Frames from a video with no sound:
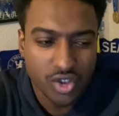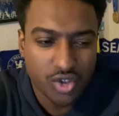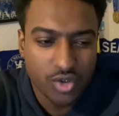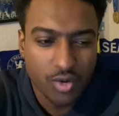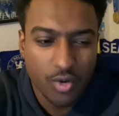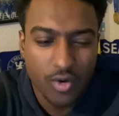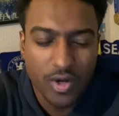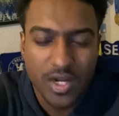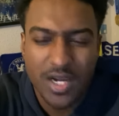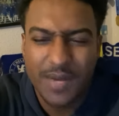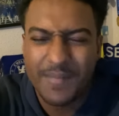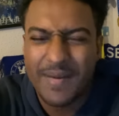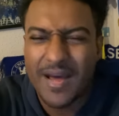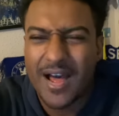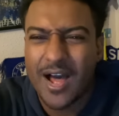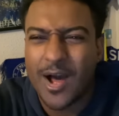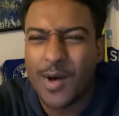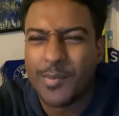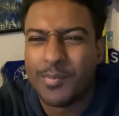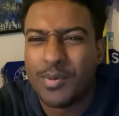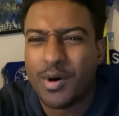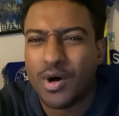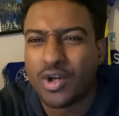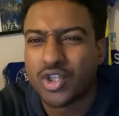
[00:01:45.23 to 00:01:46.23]
talking about how
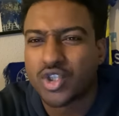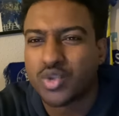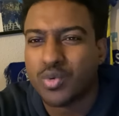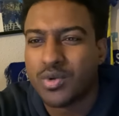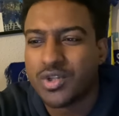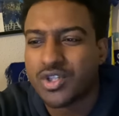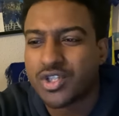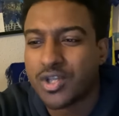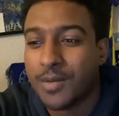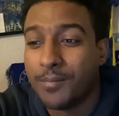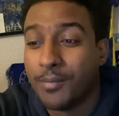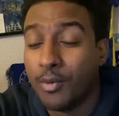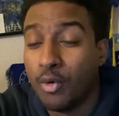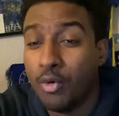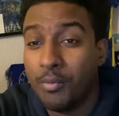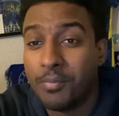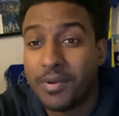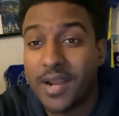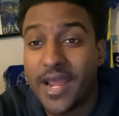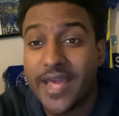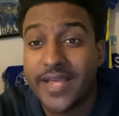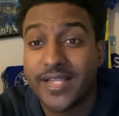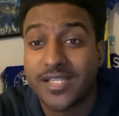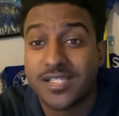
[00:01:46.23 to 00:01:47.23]
Poch wants a
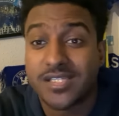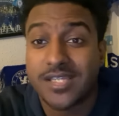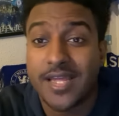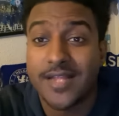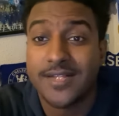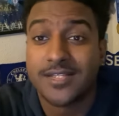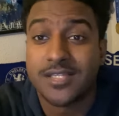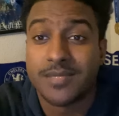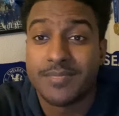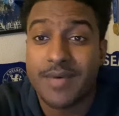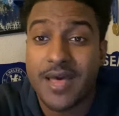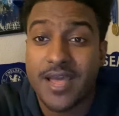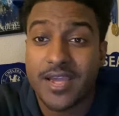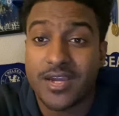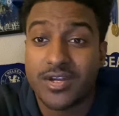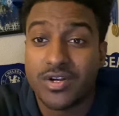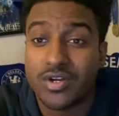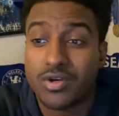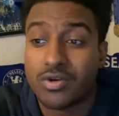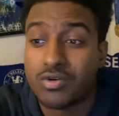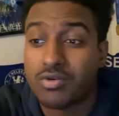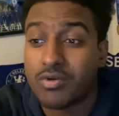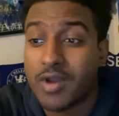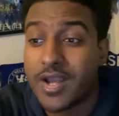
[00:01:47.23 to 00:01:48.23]
ball-playing centre-back and a
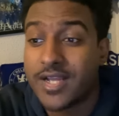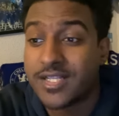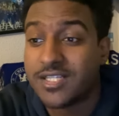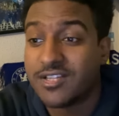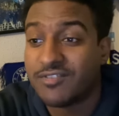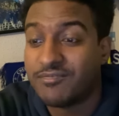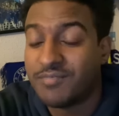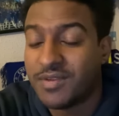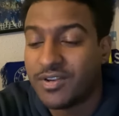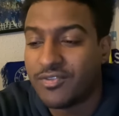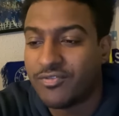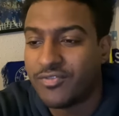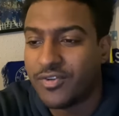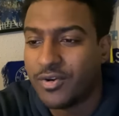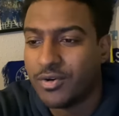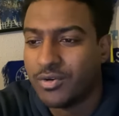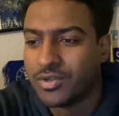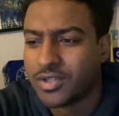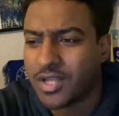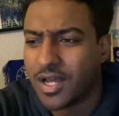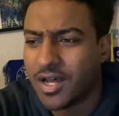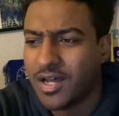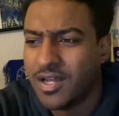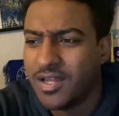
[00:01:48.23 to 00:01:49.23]
creative
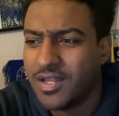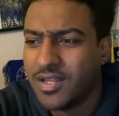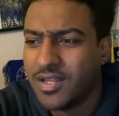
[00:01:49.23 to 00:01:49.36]
midfielder.